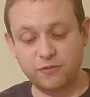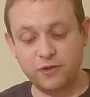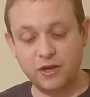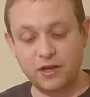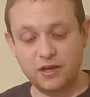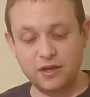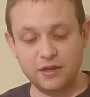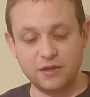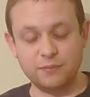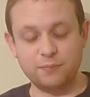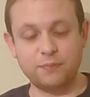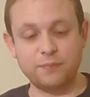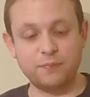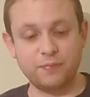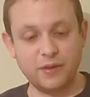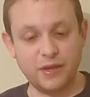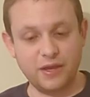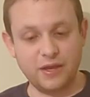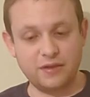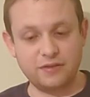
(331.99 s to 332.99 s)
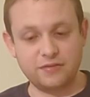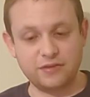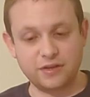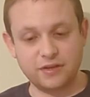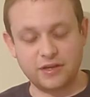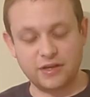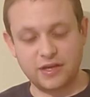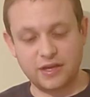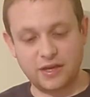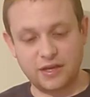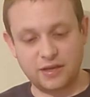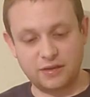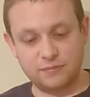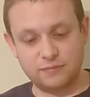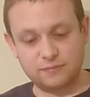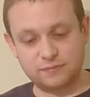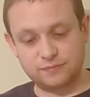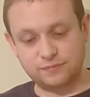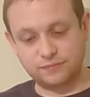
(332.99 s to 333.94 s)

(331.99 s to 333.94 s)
far. It is going to get